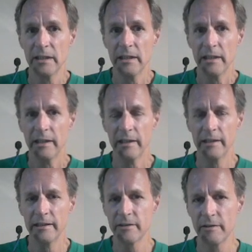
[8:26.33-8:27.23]

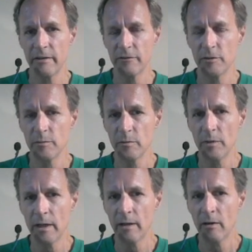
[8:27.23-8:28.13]
If you
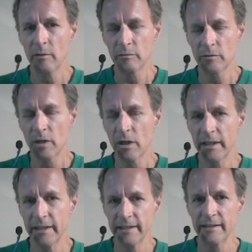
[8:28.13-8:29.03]
are
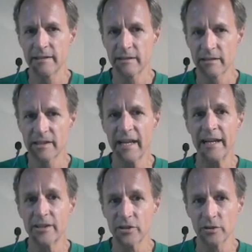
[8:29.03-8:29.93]
talking in
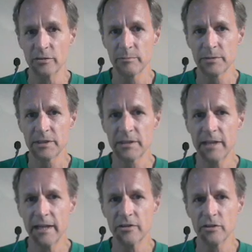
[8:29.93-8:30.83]
set terms,
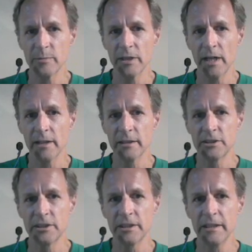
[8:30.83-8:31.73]
set
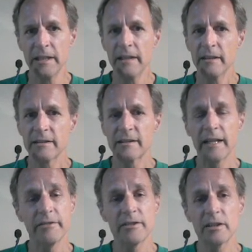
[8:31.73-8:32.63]
terminology, the
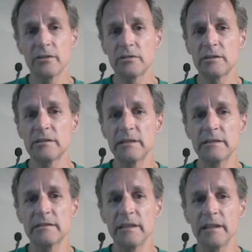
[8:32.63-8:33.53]
set of solutions
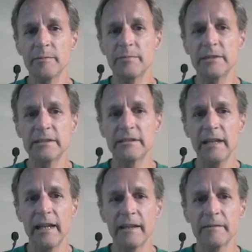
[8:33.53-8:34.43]
is the empty
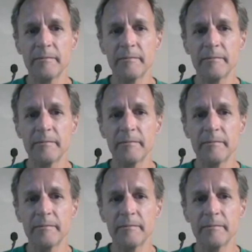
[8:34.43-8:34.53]
set.